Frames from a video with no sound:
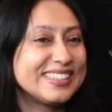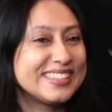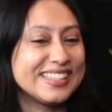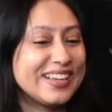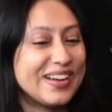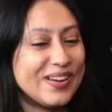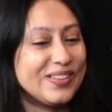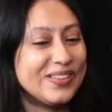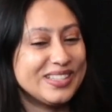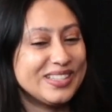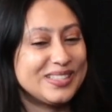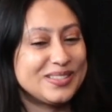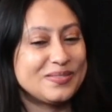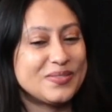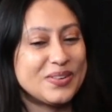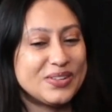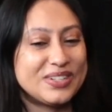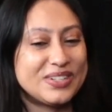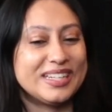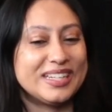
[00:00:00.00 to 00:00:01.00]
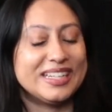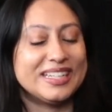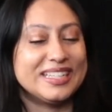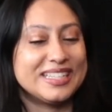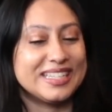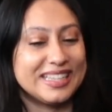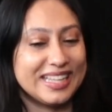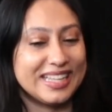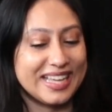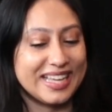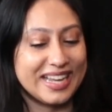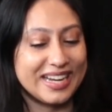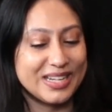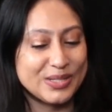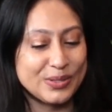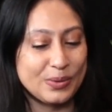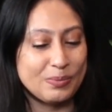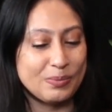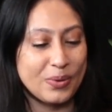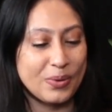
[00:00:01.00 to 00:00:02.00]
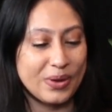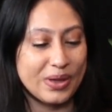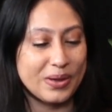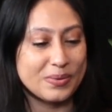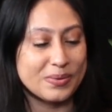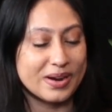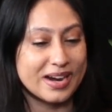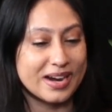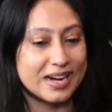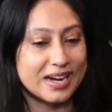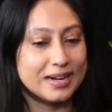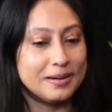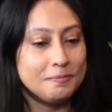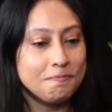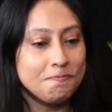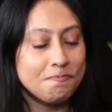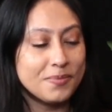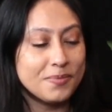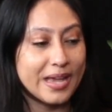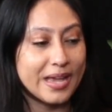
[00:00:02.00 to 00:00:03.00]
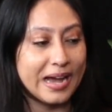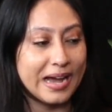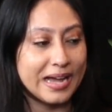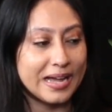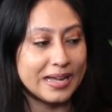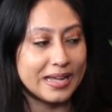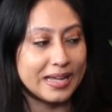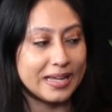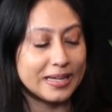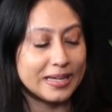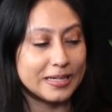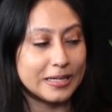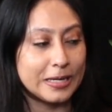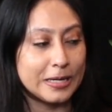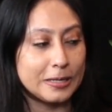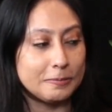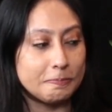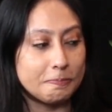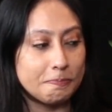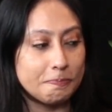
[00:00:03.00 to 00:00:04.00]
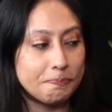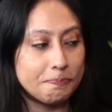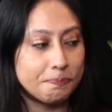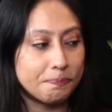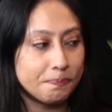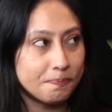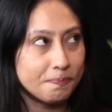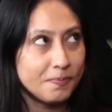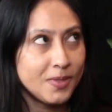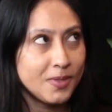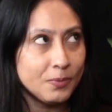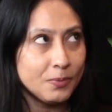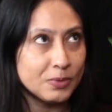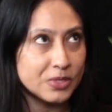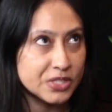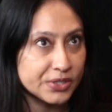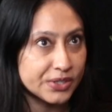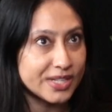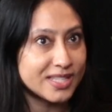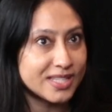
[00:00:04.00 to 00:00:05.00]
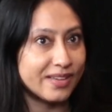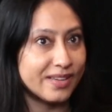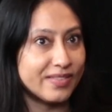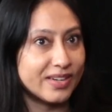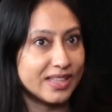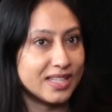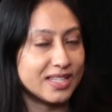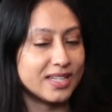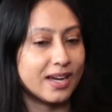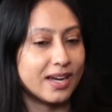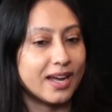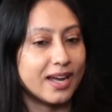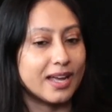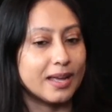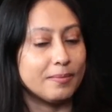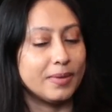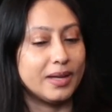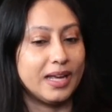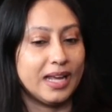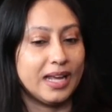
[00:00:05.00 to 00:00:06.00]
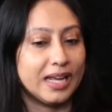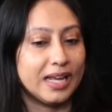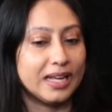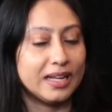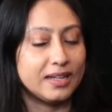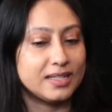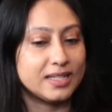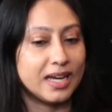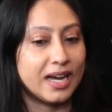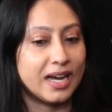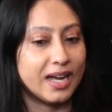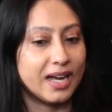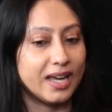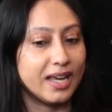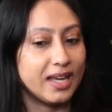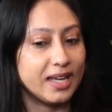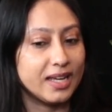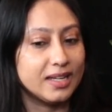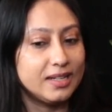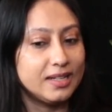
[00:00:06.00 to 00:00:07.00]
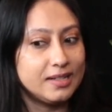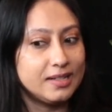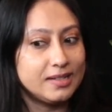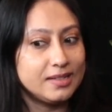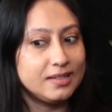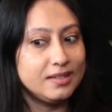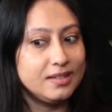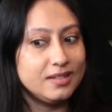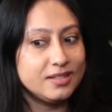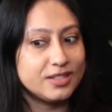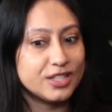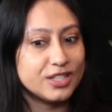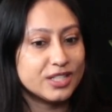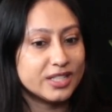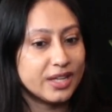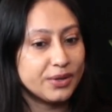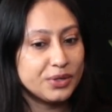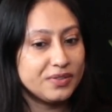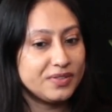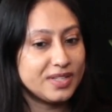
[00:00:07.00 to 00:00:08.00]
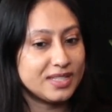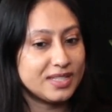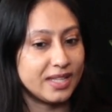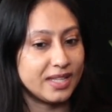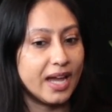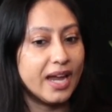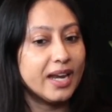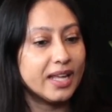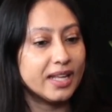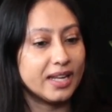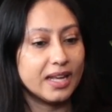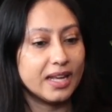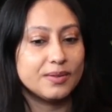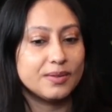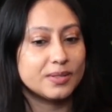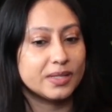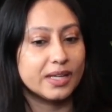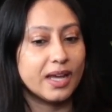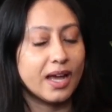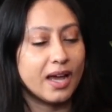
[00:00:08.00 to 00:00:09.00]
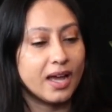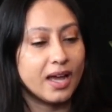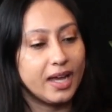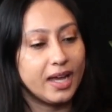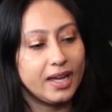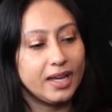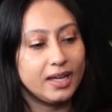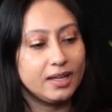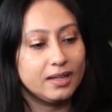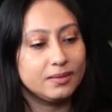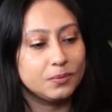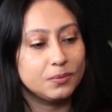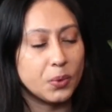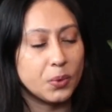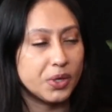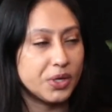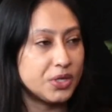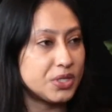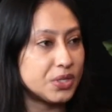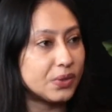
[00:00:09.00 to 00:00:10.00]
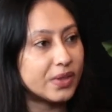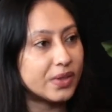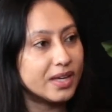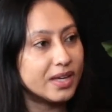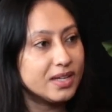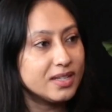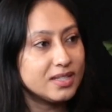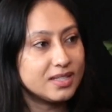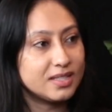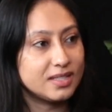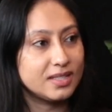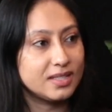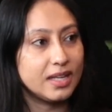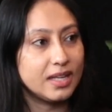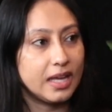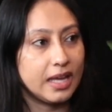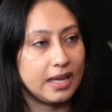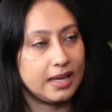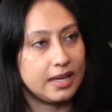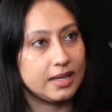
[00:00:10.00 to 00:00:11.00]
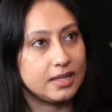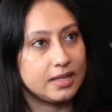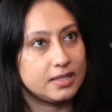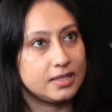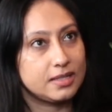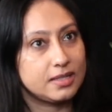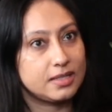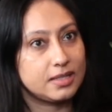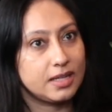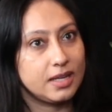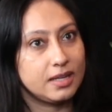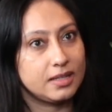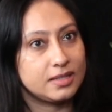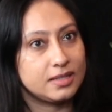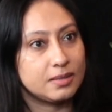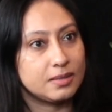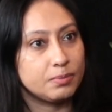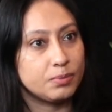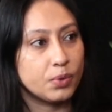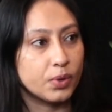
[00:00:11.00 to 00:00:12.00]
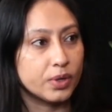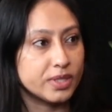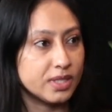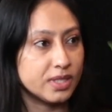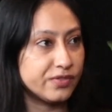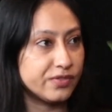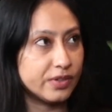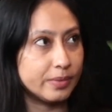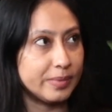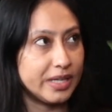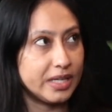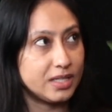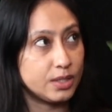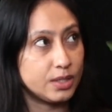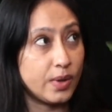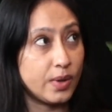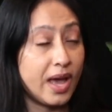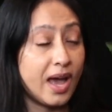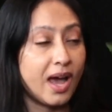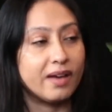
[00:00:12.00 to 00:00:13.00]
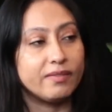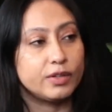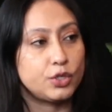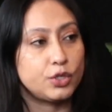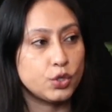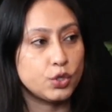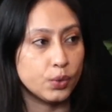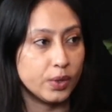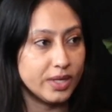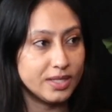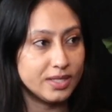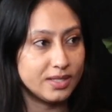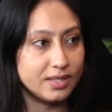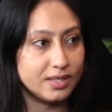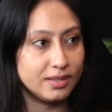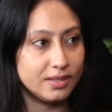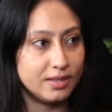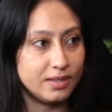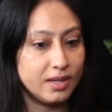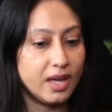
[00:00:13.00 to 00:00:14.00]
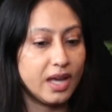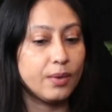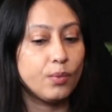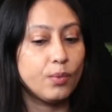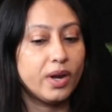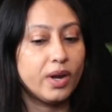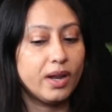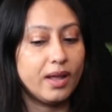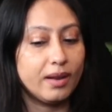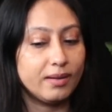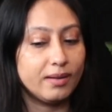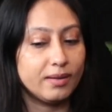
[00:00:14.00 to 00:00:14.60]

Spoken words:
all these emotions, and then getting to a point where I was 37 at the time, and I just kind of decided, I was like, I want to do this, and it's important for me to have a choice. I want to